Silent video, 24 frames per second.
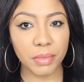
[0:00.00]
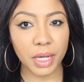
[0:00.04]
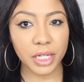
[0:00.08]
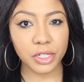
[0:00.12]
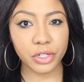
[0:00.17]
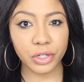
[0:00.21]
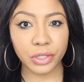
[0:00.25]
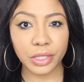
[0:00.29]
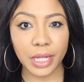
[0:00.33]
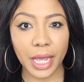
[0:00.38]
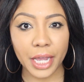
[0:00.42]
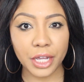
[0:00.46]

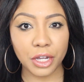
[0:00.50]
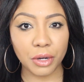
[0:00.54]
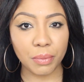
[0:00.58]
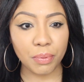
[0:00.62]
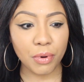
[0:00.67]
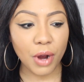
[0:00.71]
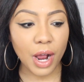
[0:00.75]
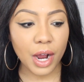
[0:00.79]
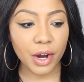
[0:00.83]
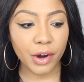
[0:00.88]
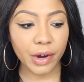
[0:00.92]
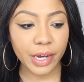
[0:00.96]
measure like your
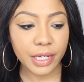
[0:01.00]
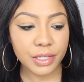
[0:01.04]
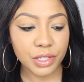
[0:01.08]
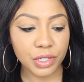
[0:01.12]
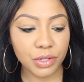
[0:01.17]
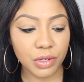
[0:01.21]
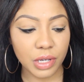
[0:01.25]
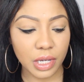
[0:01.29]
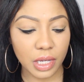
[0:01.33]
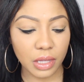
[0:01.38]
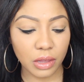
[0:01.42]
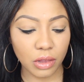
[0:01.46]

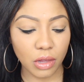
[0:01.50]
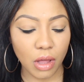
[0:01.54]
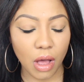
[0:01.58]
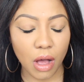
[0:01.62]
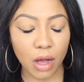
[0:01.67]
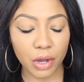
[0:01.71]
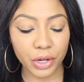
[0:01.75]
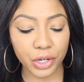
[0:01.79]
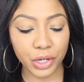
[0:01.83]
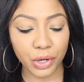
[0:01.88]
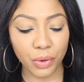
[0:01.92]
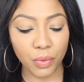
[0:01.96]
progress, you can
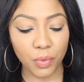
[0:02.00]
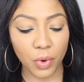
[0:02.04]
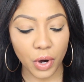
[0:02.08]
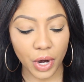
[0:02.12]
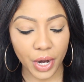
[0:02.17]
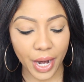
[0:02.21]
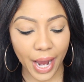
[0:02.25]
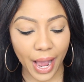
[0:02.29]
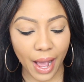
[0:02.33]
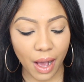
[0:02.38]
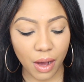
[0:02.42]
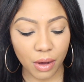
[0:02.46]
log your
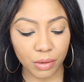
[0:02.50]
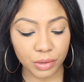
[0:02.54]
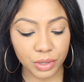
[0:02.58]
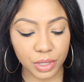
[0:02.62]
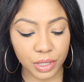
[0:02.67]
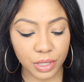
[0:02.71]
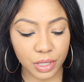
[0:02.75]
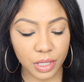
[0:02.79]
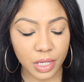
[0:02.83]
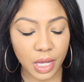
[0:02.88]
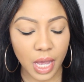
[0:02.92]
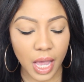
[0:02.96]

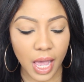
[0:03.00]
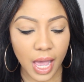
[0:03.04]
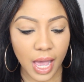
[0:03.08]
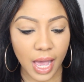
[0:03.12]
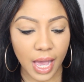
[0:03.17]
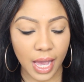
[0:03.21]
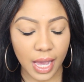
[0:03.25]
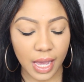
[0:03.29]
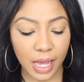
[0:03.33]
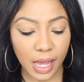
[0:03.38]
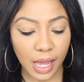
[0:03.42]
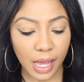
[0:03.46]
workouts,
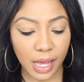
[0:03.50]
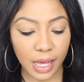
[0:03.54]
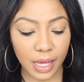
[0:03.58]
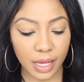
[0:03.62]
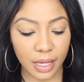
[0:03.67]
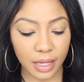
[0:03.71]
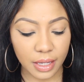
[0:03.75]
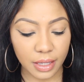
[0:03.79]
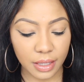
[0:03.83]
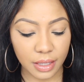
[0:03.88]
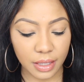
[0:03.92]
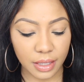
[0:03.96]

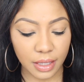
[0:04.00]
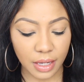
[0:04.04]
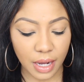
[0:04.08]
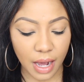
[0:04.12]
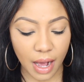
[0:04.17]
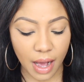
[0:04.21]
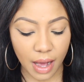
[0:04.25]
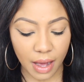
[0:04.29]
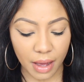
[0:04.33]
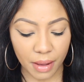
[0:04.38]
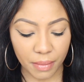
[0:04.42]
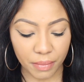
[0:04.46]
and
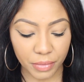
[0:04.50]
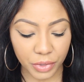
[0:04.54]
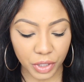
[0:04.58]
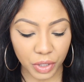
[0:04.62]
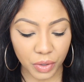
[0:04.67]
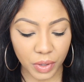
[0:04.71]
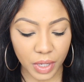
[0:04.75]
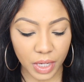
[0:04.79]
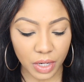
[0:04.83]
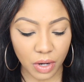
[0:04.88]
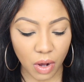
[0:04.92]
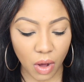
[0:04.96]

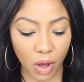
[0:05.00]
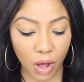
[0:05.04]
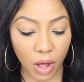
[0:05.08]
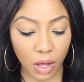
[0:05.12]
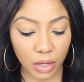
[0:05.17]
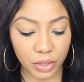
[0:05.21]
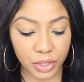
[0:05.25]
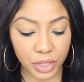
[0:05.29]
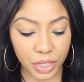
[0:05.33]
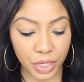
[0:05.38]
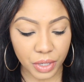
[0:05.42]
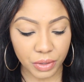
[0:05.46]
you can
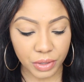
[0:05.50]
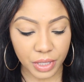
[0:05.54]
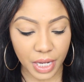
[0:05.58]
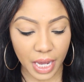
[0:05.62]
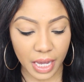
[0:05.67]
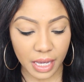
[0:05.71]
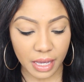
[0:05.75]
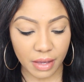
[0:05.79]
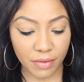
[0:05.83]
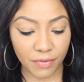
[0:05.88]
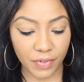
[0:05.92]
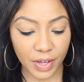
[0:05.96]
also
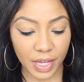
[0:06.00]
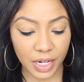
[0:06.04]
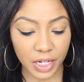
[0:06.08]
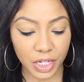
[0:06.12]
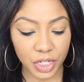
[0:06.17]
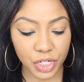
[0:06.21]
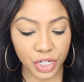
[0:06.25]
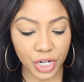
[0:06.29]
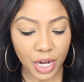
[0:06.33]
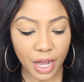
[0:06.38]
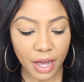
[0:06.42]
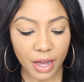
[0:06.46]
take
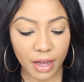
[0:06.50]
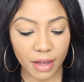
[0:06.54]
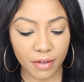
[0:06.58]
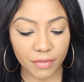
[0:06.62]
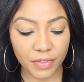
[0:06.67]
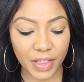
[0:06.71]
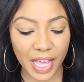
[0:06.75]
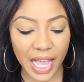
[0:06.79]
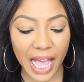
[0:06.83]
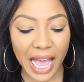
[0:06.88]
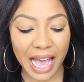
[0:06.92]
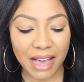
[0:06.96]
advantage
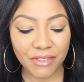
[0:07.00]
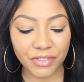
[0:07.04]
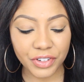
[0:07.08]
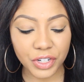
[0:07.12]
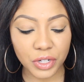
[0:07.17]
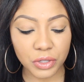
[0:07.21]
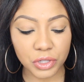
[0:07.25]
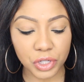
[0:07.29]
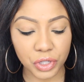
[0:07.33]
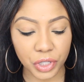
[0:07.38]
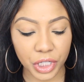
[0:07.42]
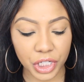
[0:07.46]
of, they have a
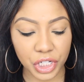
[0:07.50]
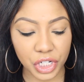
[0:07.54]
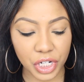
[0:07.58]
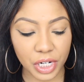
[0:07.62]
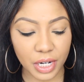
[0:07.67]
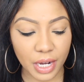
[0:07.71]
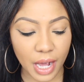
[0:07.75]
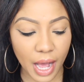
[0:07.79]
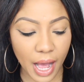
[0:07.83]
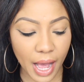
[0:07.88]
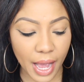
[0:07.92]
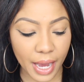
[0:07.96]

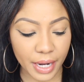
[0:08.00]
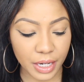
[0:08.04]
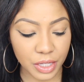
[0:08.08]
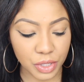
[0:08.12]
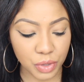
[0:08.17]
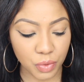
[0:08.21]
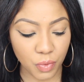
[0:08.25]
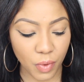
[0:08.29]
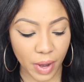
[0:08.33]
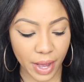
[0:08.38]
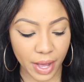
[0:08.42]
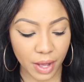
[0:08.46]
nutrition guide
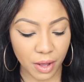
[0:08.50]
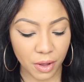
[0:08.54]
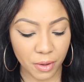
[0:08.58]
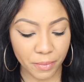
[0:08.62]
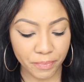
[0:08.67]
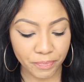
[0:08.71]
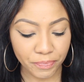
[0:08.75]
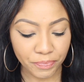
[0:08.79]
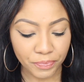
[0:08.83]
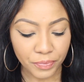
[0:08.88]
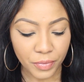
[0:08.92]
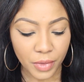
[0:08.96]
as
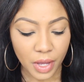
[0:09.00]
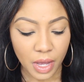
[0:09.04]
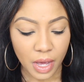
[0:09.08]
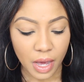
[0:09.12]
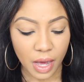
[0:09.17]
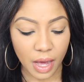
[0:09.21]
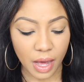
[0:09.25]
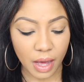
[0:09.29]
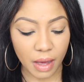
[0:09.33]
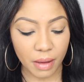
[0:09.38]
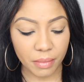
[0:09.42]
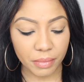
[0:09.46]
well.
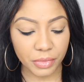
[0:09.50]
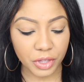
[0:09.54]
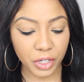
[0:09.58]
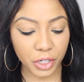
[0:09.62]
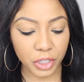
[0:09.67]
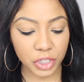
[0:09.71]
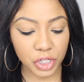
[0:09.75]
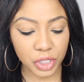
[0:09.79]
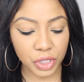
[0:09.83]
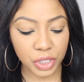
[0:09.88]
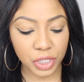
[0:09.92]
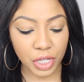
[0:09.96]

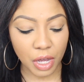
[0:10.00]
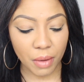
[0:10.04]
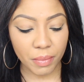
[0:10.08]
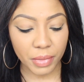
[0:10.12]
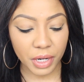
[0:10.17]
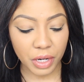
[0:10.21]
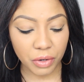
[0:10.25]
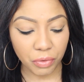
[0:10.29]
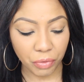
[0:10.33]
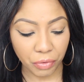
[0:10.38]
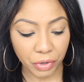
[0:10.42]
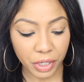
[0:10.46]
There's just so
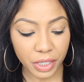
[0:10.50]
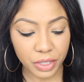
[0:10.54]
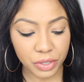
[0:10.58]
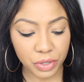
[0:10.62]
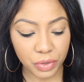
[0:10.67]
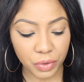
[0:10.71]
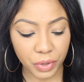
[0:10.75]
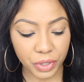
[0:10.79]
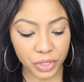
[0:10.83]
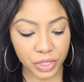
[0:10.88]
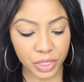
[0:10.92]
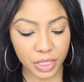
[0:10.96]
many
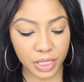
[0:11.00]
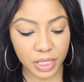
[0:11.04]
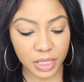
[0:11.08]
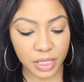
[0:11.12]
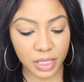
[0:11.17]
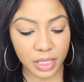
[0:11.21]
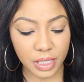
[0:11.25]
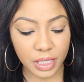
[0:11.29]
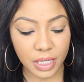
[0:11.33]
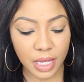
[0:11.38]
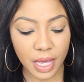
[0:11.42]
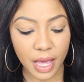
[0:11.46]

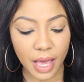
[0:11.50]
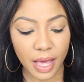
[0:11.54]
resources.